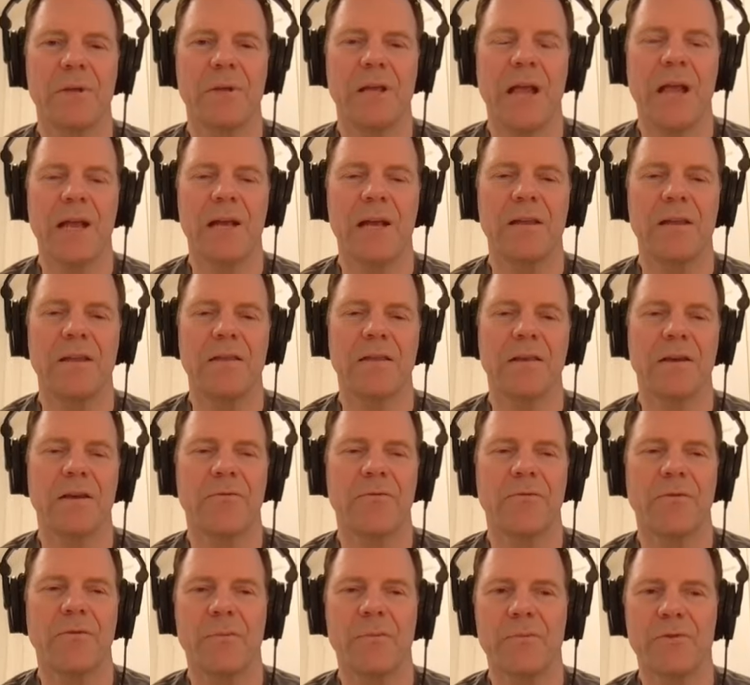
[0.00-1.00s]
be anything
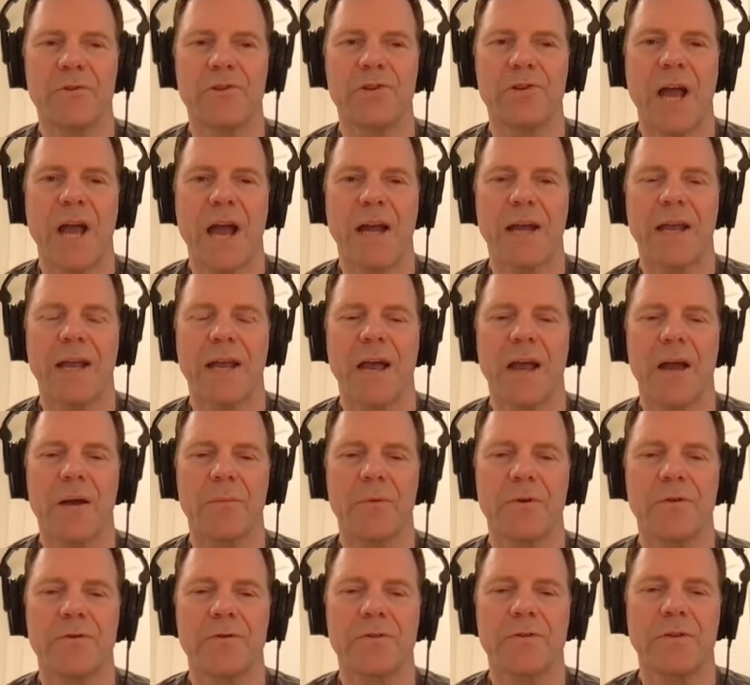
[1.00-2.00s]
from
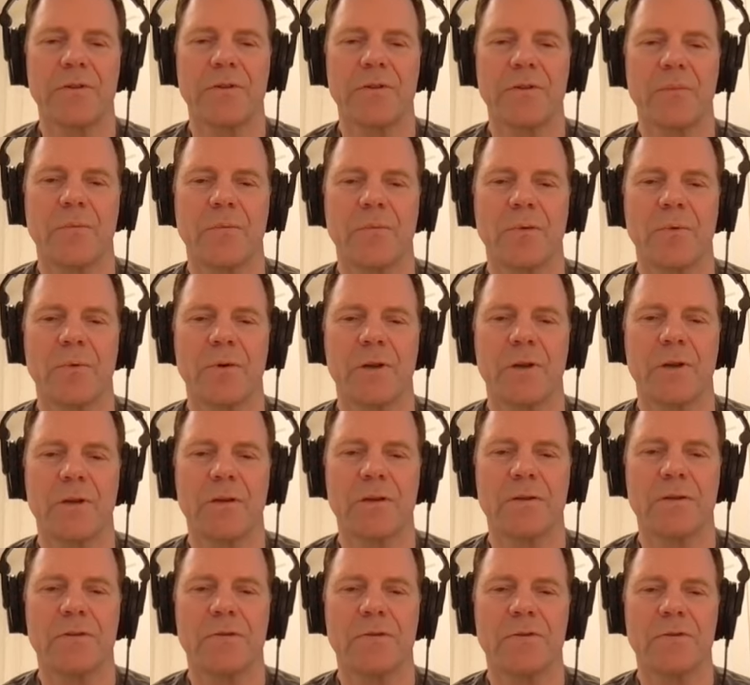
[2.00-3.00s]
jackhammers in the
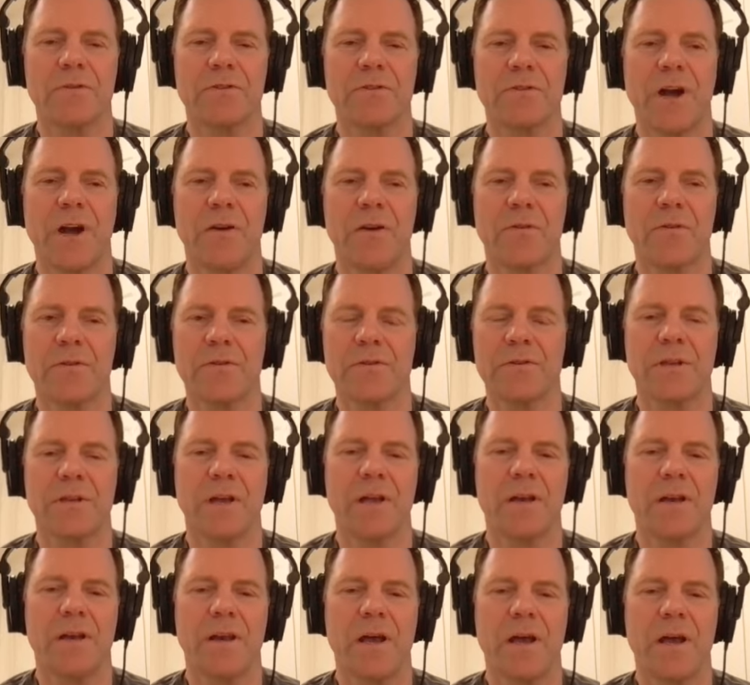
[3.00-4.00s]
morning to sirens
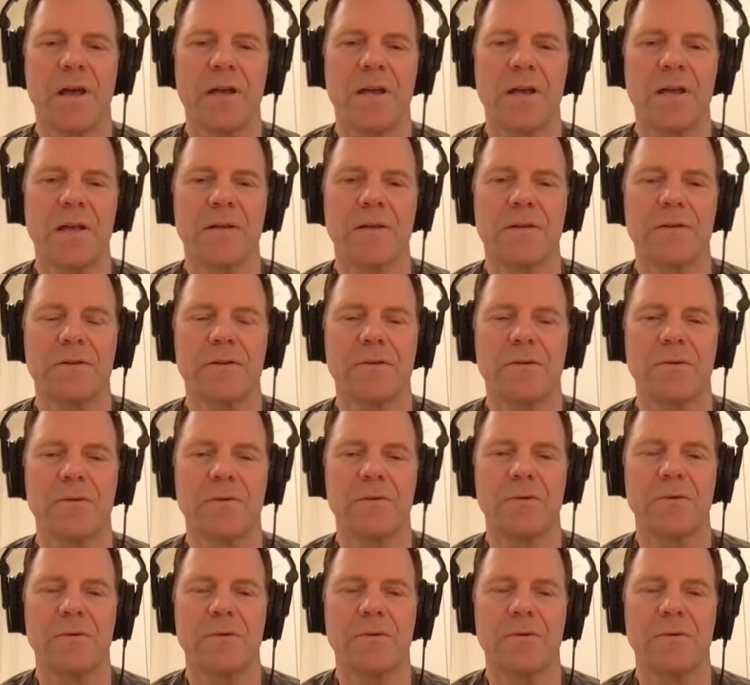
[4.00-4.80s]
at night to